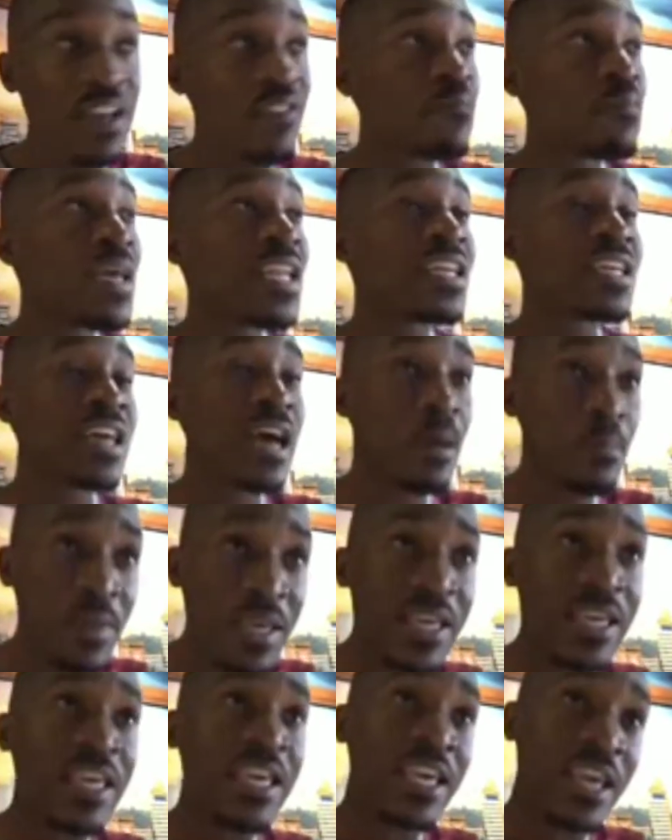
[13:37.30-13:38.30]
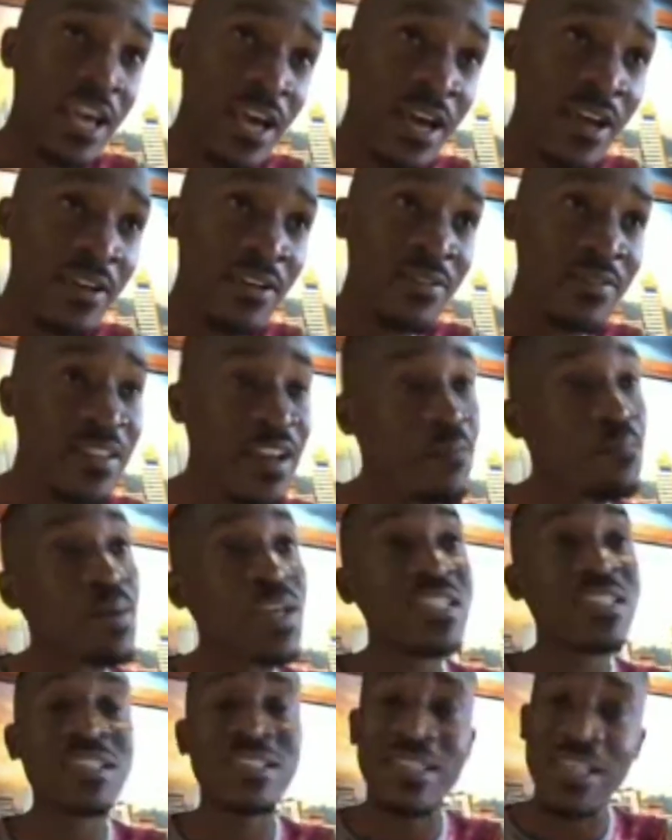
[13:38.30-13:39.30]
They've been coming here. They've
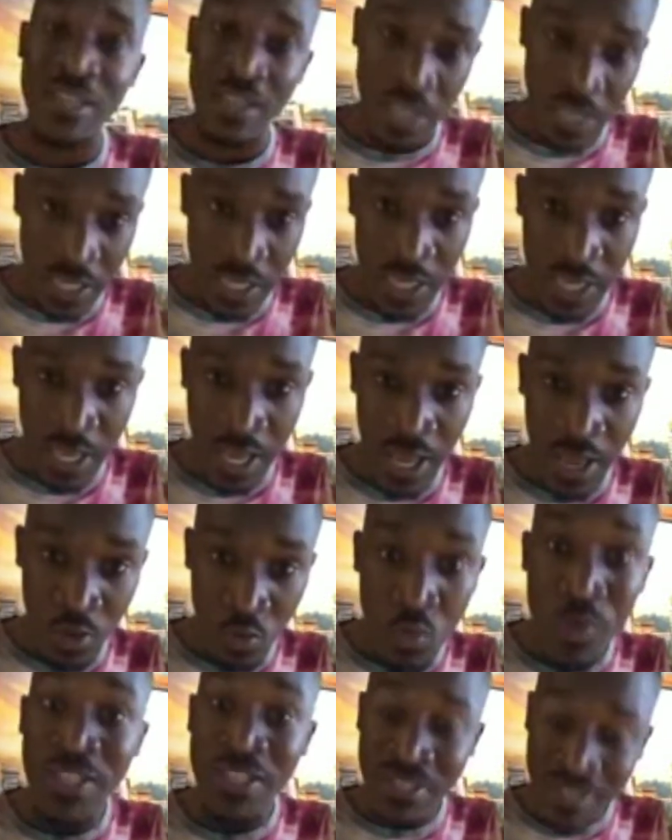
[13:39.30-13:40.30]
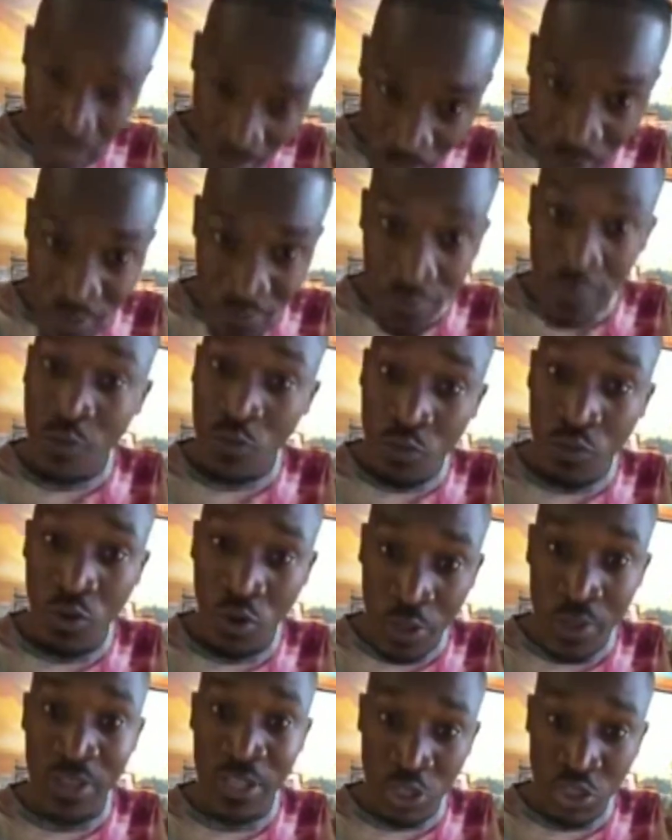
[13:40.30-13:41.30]
been singing here with some of you
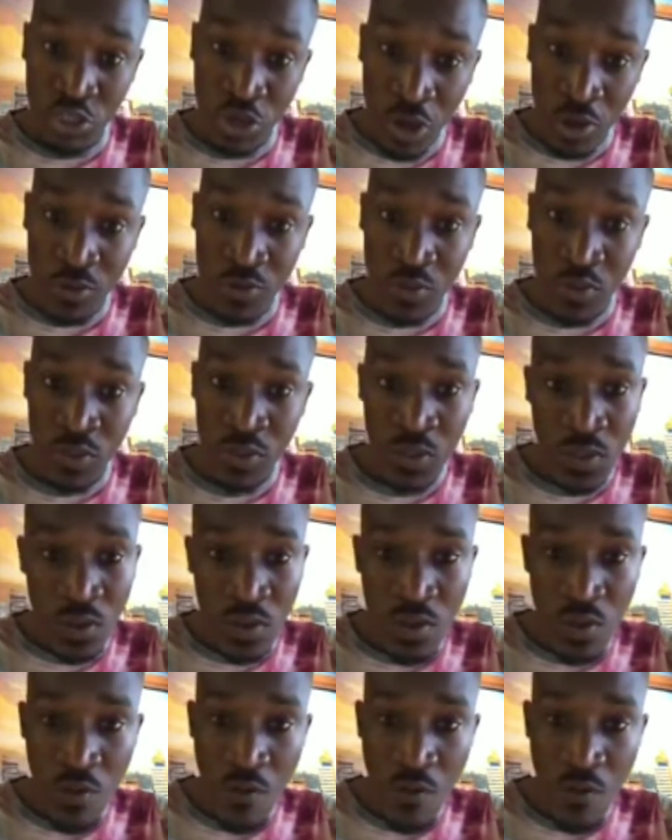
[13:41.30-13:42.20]
on the shows.